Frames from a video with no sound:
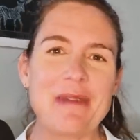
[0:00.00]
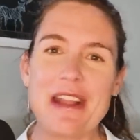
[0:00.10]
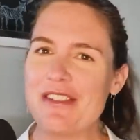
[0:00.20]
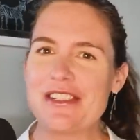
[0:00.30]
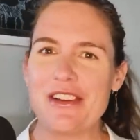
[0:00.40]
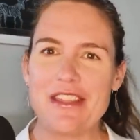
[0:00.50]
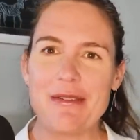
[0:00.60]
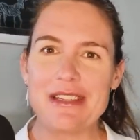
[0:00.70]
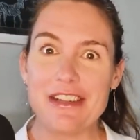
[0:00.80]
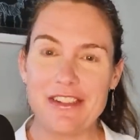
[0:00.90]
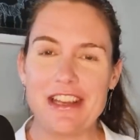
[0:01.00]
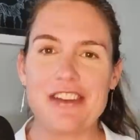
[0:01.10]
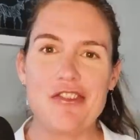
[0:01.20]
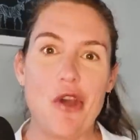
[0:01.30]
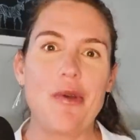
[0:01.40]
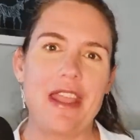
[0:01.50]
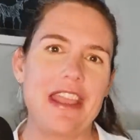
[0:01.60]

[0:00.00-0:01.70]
But even so, there were definitely no